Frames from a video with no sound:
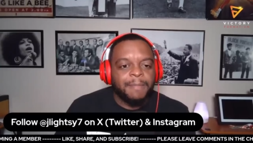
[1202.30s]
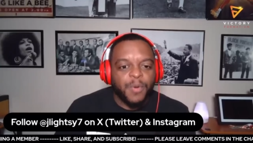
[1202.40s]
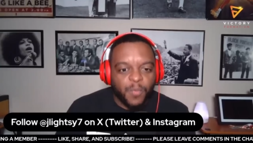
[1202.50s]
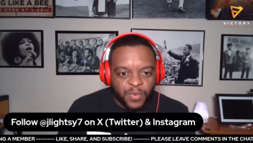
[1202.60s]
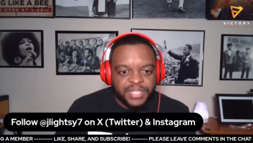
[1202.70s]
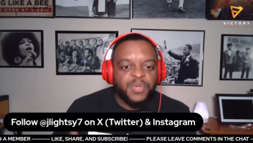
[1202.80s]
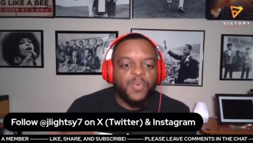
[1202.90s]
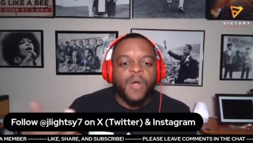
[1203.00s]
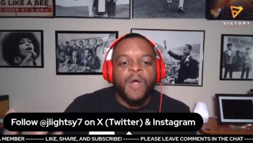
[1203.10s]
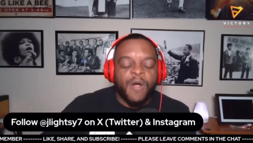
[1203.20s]
But when you
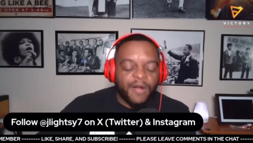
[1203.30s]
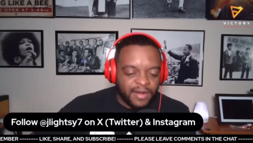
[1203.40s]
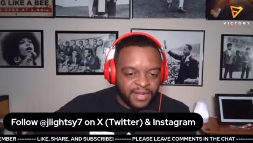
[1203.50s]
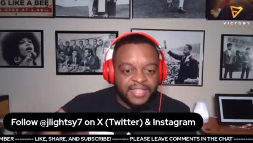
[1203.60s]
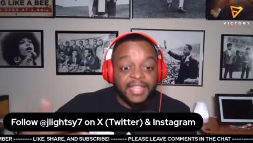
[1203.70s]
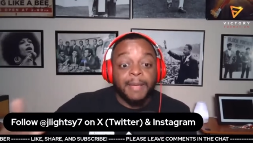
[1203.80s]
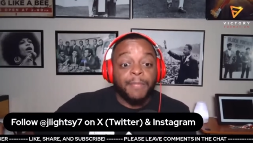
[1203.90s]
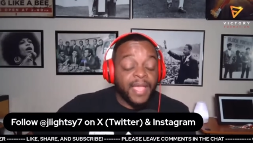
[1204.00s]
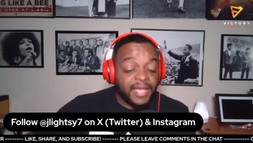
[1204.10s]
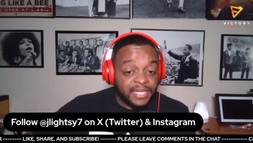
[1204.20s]
are that
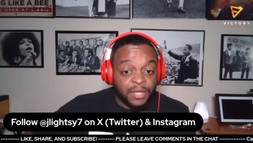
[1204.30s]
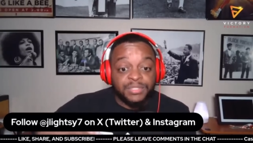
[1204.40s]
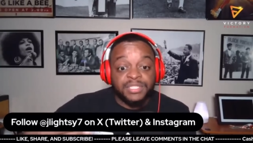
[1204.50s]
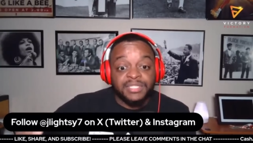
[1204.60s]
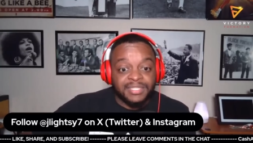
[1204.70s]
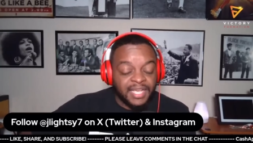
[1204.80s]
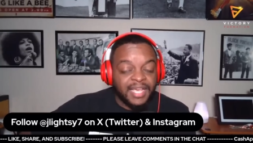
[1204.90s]
braggadocious,